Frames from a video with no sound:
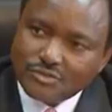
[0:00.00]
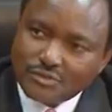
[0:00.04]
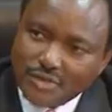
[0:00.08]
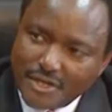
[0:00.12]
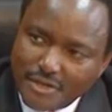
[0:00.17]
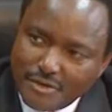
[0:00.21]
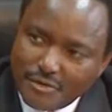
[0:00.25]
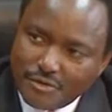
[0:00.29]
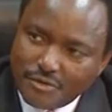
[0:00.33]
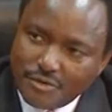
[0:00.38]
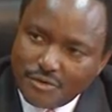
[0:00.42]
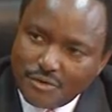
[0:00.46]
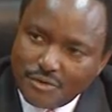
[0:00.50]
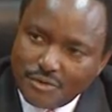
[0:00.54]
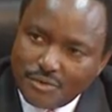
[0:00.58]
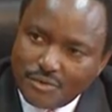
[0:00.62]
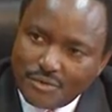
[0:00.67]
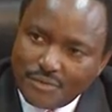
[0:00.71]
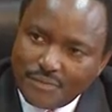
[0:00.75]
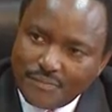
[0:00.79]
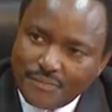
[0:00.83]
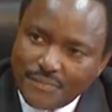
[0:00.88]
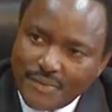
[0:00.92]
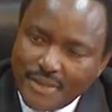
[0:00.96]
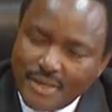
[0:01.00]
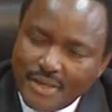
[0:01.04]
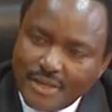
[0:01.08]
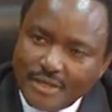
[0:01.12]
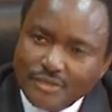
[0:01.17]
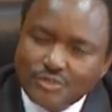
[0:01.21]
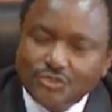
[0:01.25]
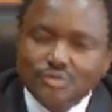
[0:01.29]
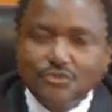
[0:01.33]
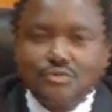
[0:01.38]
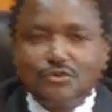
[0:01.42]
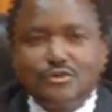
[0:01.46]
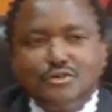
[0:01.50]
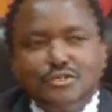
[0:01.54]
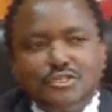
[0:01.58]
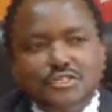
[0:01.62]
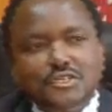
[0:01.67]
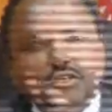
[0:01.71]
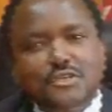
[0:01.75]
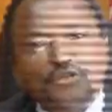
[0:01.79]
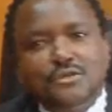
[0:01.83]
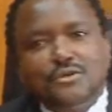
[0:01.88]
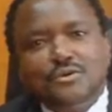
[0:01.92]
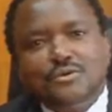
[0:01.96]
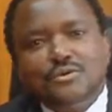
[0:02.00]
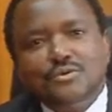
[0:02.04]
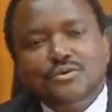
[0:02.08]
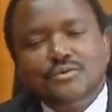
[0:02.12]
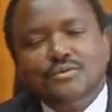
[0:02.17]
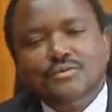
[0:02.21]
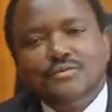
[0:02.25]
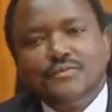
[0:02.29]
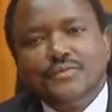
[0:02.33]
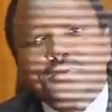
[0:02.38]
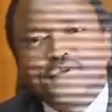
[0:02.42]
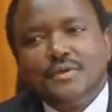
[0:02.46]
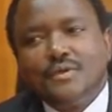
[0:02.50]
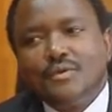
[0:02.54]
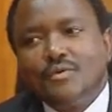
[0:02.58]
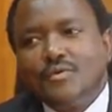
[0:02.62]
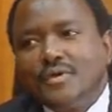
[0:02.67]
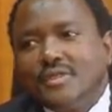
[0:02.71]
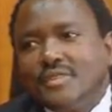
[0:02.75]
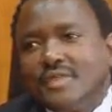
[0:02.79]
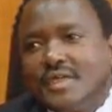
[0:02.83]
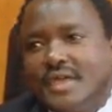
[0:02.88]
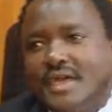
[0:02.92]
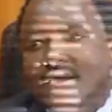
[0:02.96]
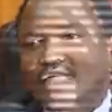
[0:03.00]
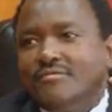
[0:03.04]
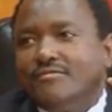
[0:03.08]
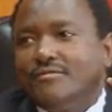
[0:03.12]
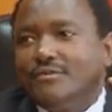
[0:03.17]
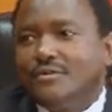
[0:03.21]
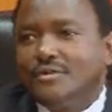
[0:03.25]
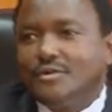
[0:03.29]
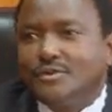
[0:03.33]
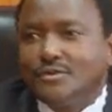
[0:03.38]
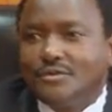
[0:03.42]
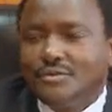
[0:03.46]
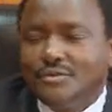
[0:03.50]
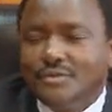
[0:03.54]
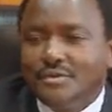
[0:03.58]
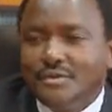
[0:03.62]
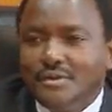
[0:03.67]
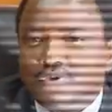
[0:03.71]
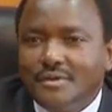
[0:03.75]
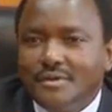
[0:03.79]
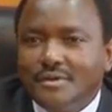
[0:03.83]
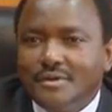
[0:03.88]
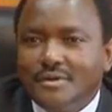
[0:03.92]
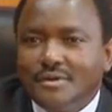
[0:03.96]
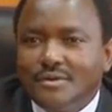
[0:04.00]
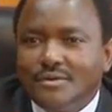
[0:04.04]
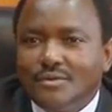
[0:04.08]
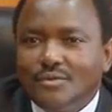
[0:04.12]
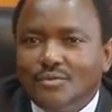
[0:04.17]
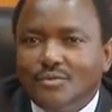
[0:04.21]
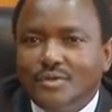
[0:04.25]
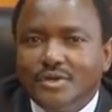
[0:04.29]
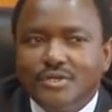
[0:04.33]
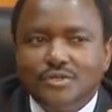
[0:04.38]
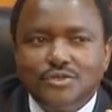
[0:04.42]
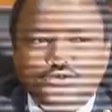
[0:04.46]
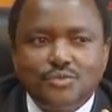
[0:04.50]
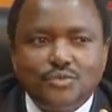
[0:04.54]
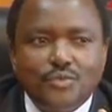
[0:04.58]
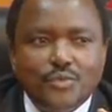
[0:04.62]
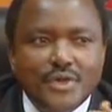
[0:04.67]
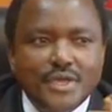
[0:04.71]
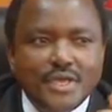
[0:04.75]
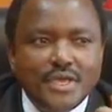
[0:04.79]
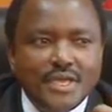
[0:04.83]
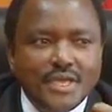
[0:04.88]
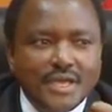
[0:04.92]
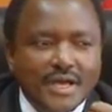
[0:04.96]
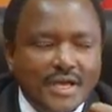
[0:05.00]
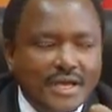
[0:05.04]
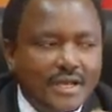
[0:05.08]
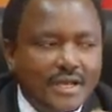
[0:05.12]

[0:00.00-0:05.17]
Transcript: is trying to do, is to continue with the effort which we